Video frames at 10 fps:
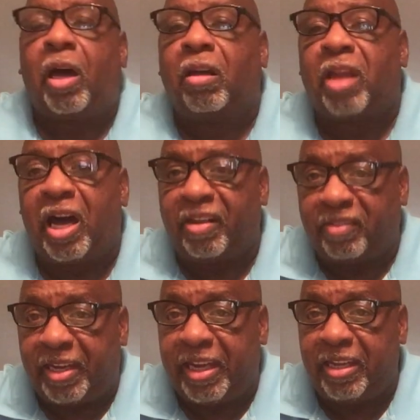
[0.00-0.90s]
A lot
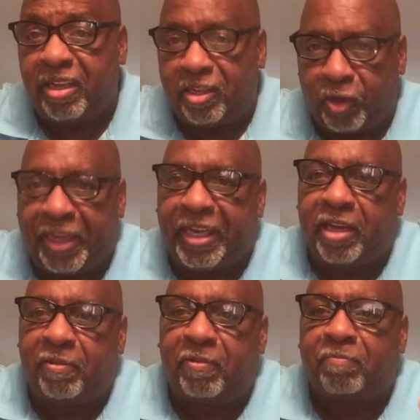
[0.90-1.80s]
of things you can
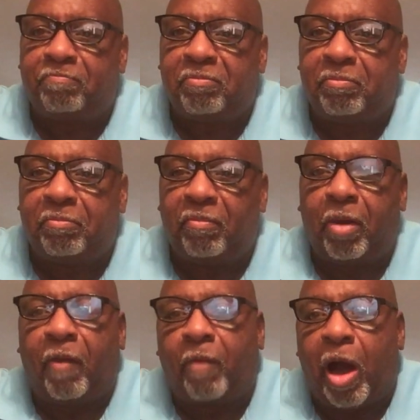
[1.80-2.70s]
get
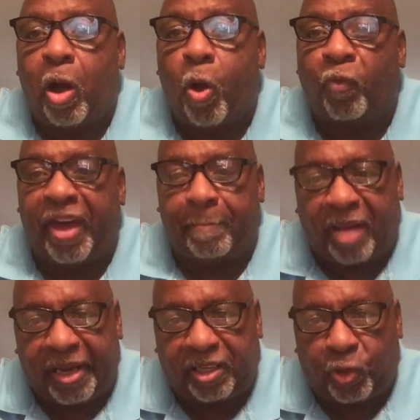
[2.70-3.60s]
over at
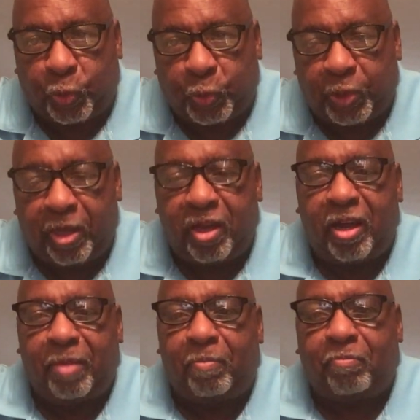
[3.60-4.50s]
Michael's.
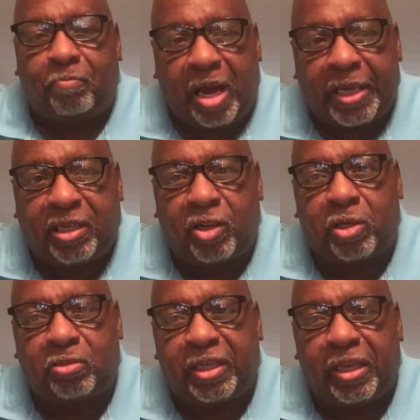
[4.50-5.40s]

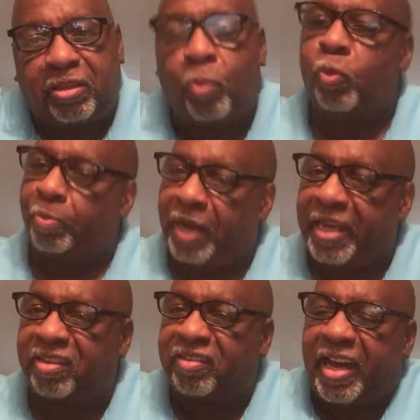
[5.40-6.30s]
Michael's, the
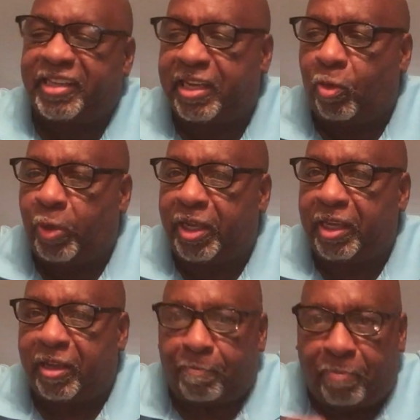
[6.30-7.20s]
places I deal
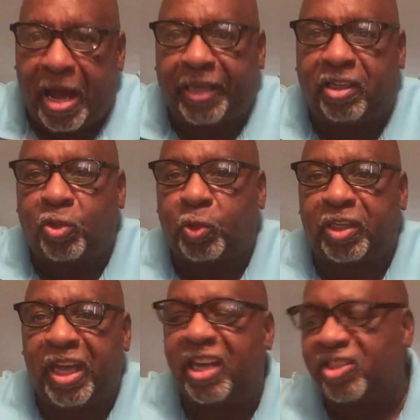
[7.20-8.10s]
with is
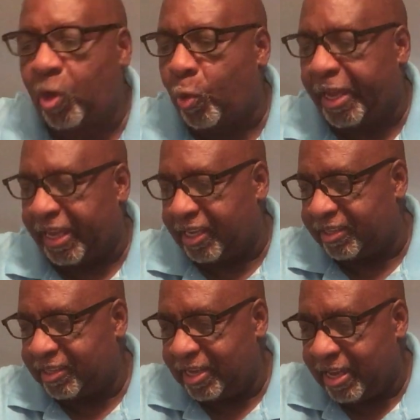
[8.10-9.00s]
Michael's and
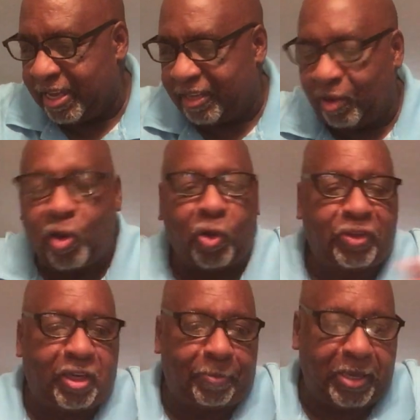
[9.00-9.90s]
Joann's.
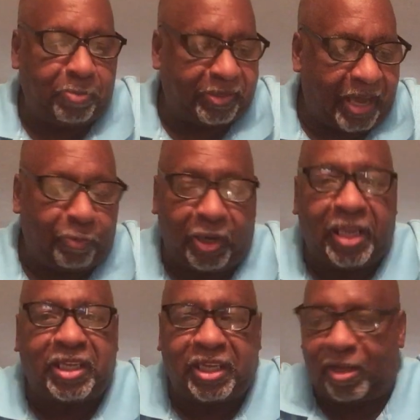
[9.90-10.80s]
Those are the people that I
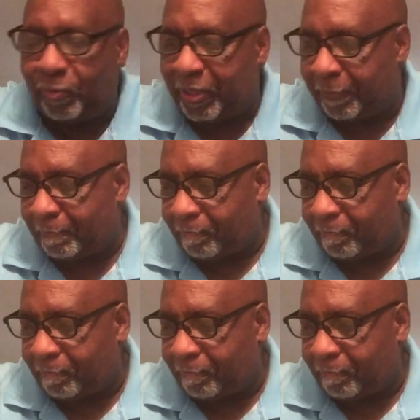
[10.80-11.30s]
really deal with.